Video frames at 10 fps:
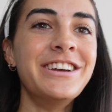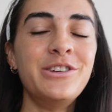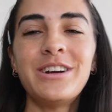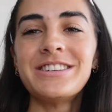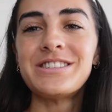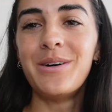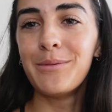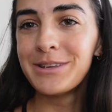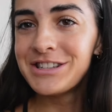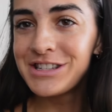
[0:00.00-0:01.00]
You guys know
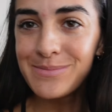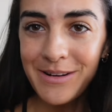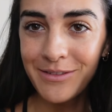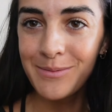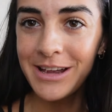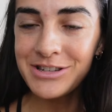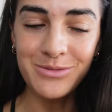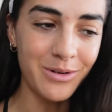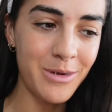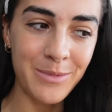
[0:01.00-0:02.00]
Emily, she's my roommate. She's
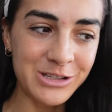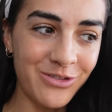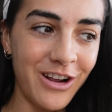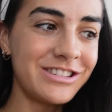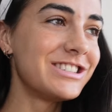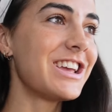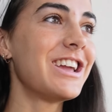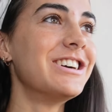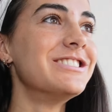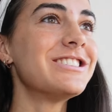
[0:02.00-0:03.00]
one of my best friends
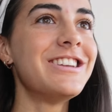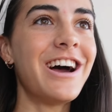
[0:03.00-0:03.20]
and